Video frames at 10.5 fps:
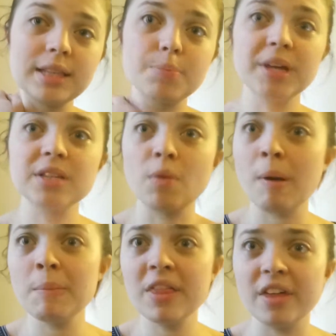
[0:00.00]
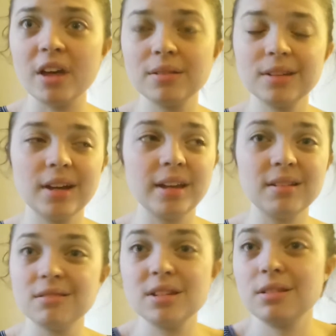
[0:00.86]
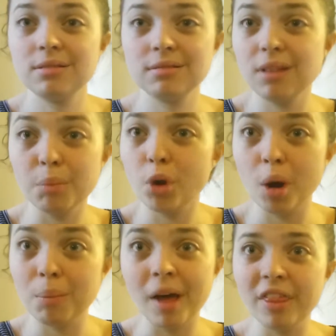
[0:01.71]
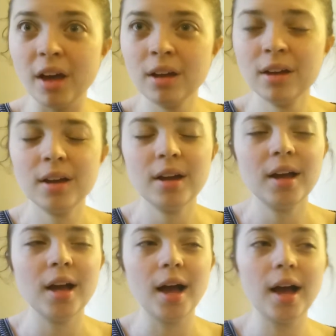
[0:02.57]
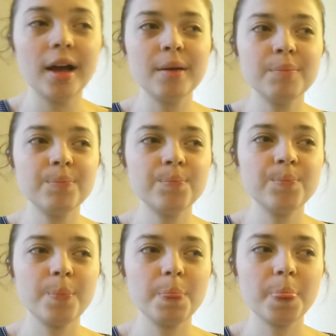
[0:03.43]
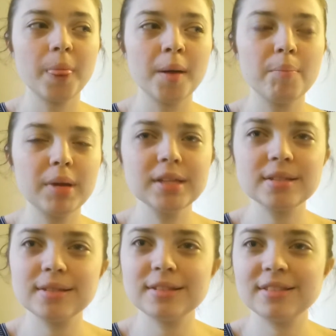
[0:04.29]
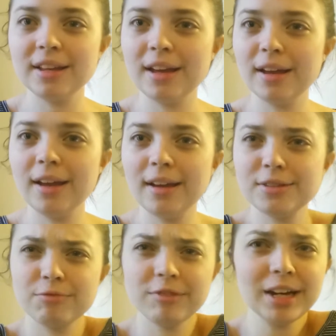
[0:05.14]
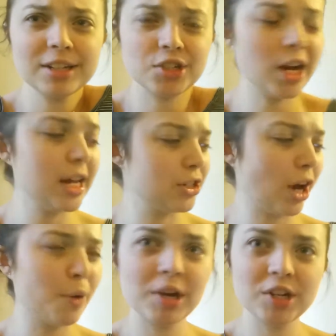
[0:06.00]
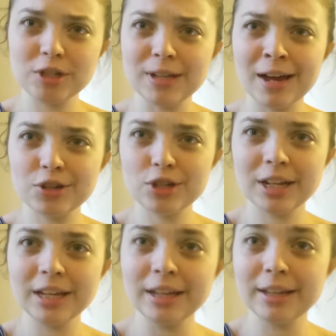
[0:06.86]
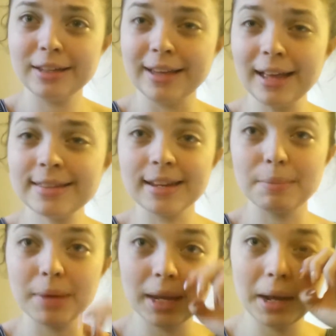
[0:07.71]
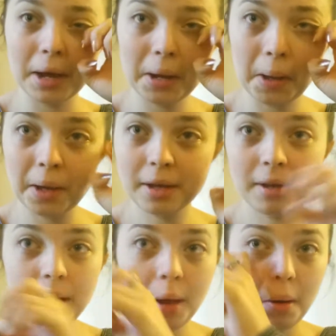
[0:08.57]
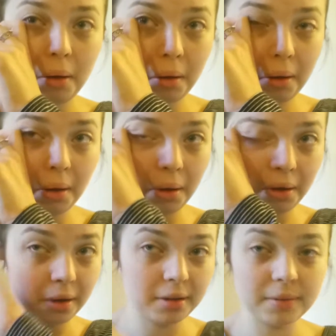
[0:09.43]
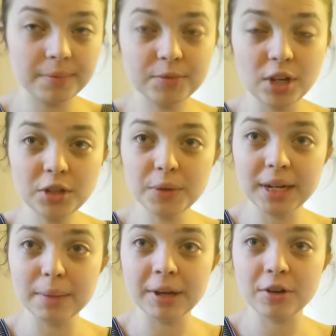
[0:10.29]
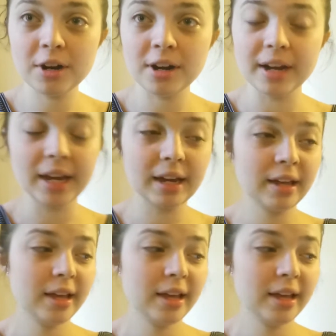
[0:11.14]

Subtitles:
piece from a mother and I'm not a mother. But it's really strange how much it's actually getting me, like, genuinely been crying.